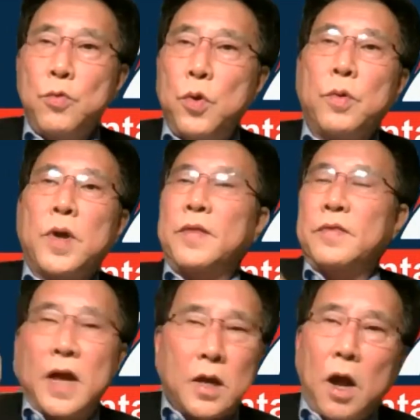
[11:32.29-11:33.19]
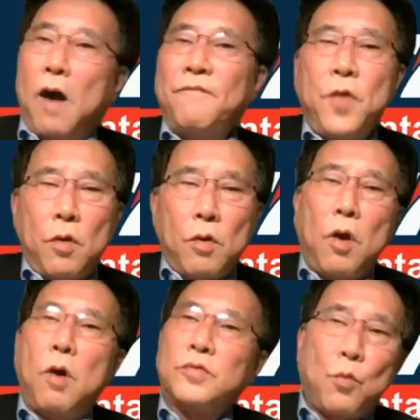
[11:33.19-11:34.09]
You can take off your
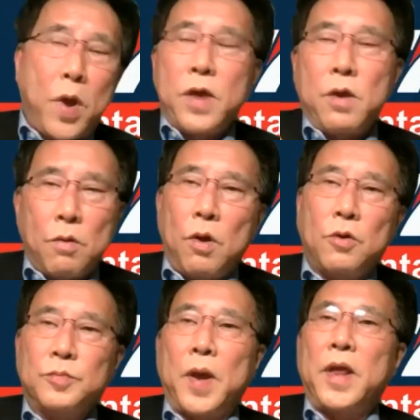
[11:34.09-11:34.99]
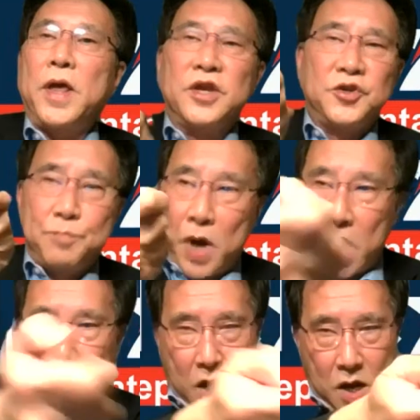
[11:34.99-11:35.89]
clothes or wear your clothes, but he just
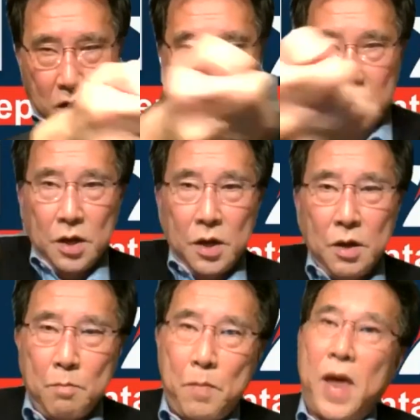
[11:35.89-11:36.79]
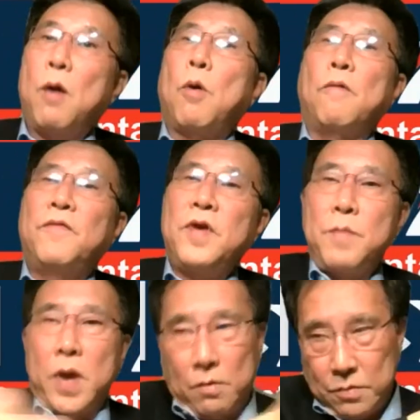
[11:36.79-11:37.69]
spray, male or
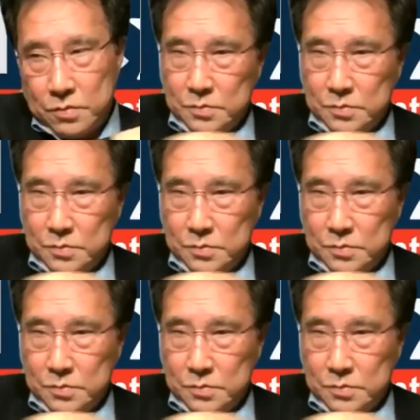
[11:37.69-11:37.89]
female